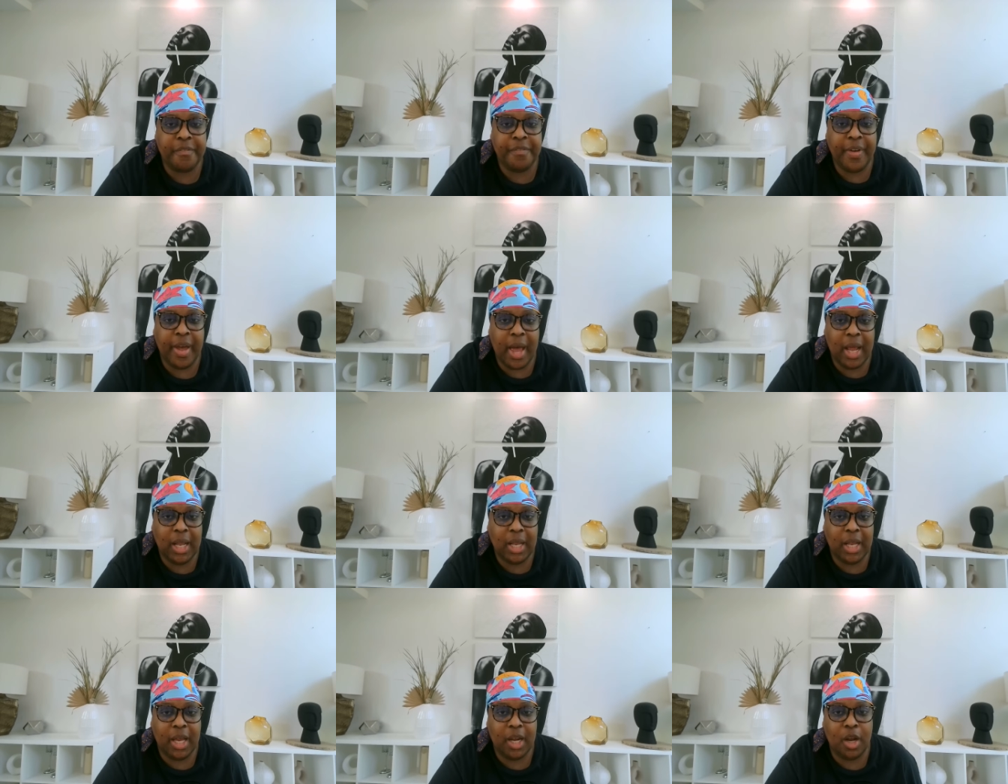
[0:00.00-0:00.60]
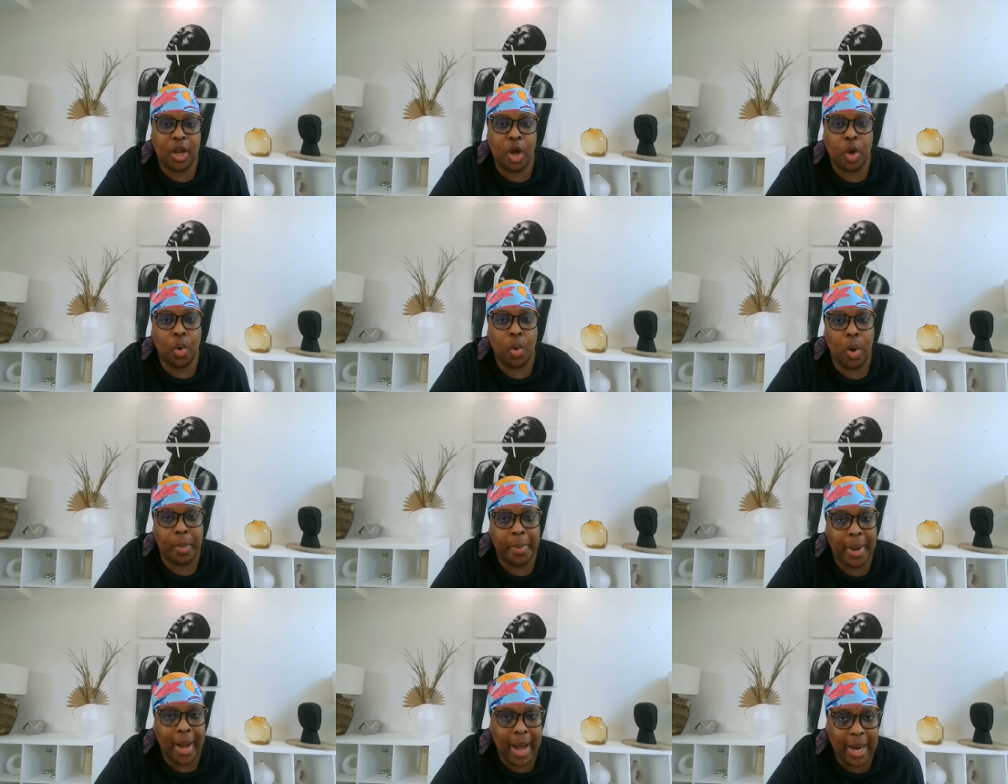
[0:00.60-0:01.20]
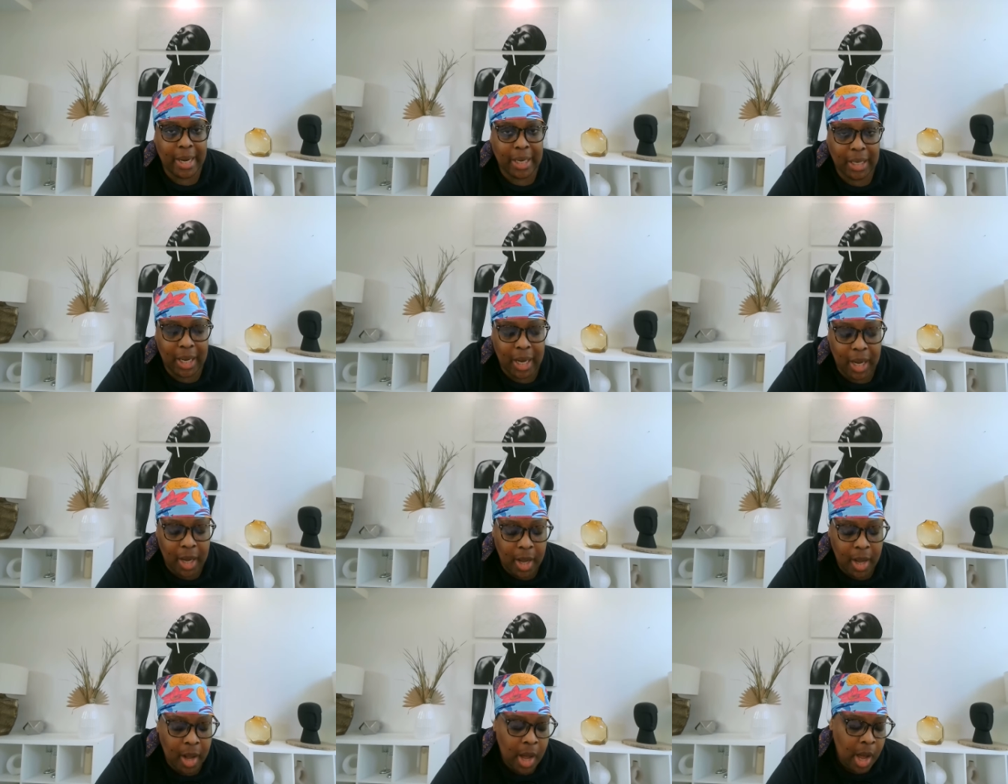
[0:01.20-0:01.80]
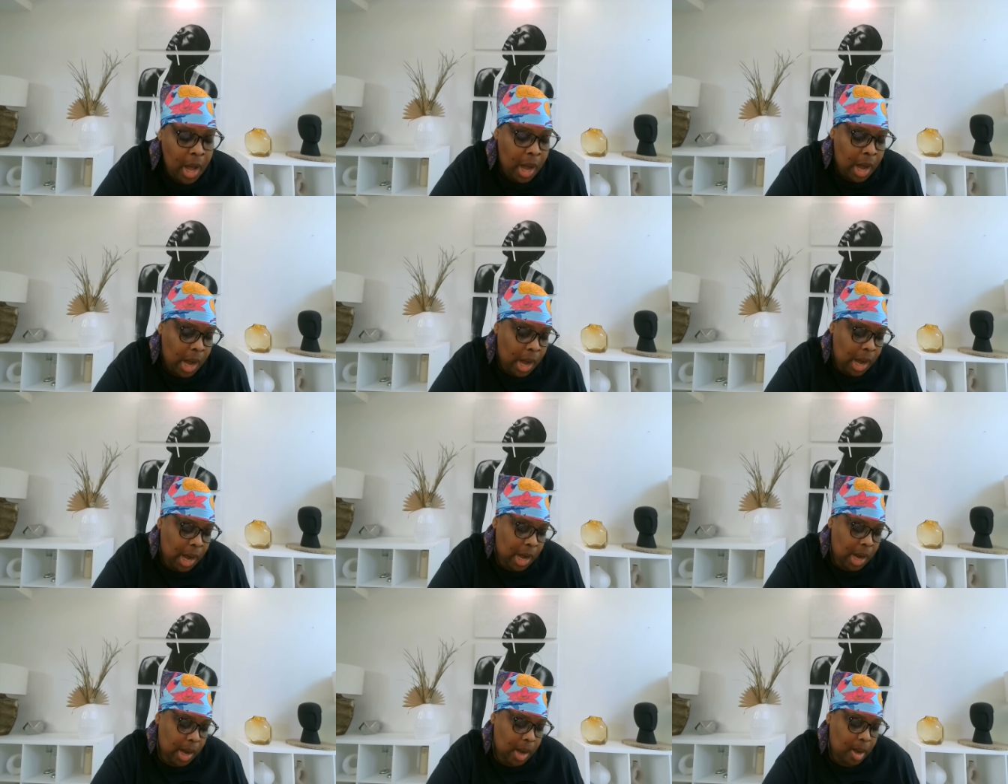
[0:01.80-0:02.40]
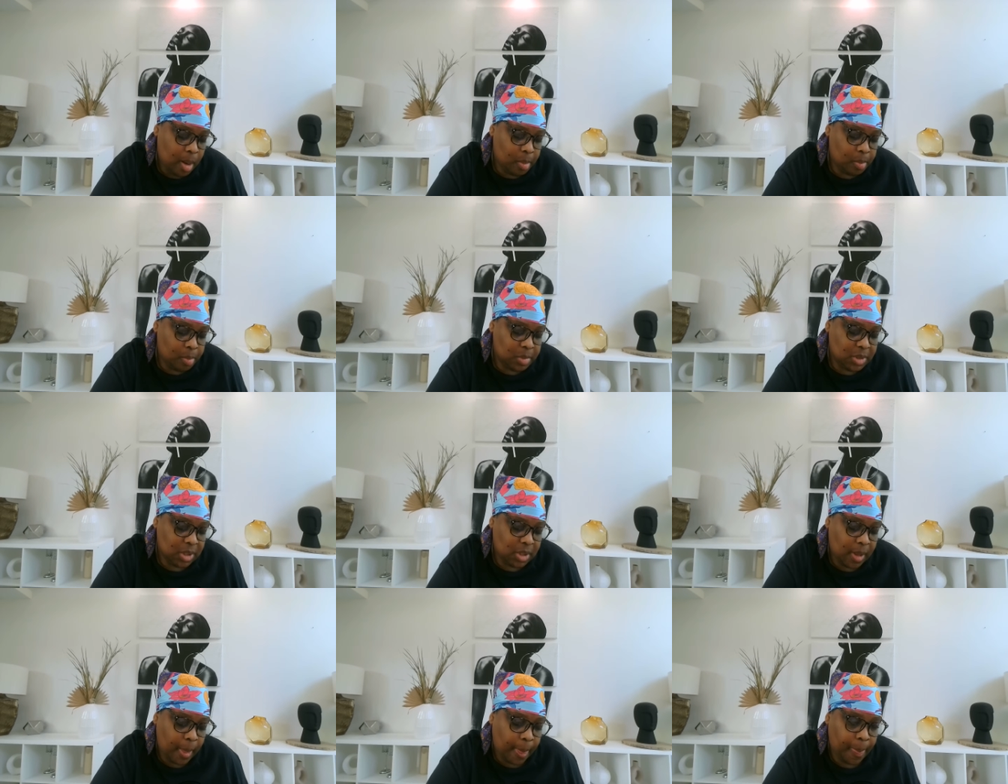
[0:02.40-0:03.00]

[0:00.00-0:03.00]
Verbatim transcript: Falynn Guobadia, um's